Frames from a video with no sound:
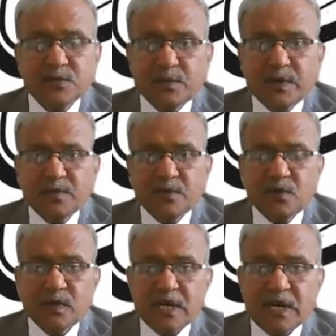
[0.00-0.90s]
Supreme
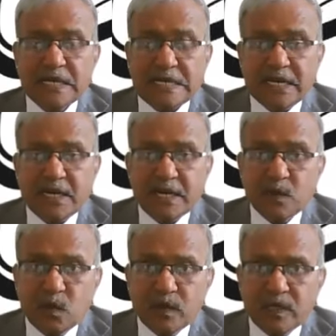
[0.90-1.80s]
Court. Like, can I
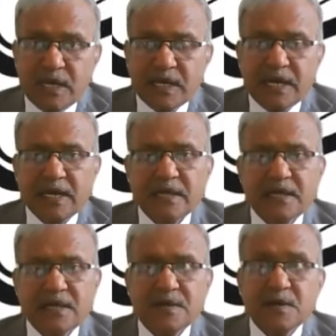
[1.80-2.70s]
go in that
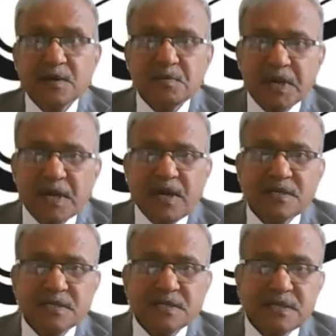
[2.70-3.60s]
angle?
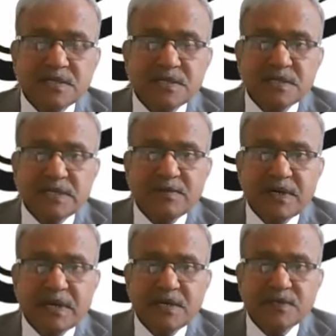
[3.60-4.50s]
Because you see,
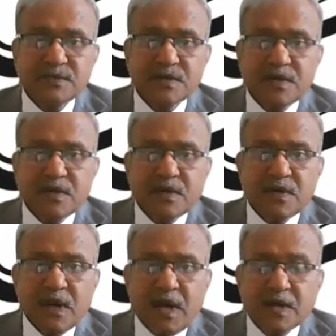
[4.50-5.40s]
nowadays,
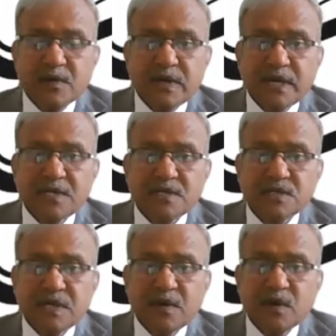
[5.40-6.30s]
advocates,
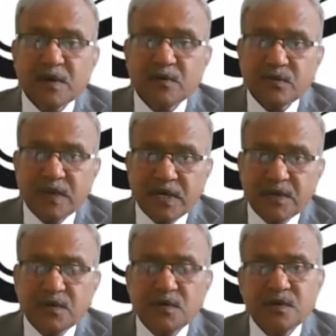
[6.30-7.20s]
they have got a
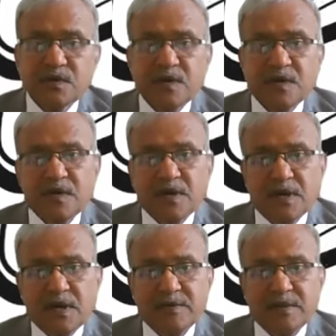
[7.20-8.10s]
very good,
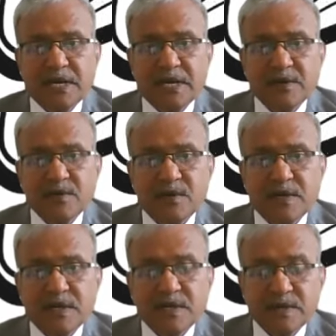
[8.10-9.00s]
I mean, like your
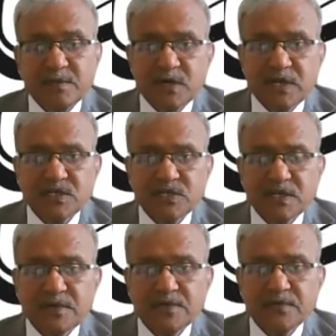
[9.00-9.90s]

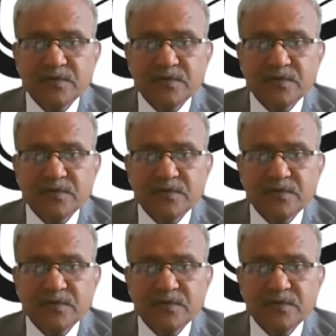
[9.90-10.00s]
remuneration.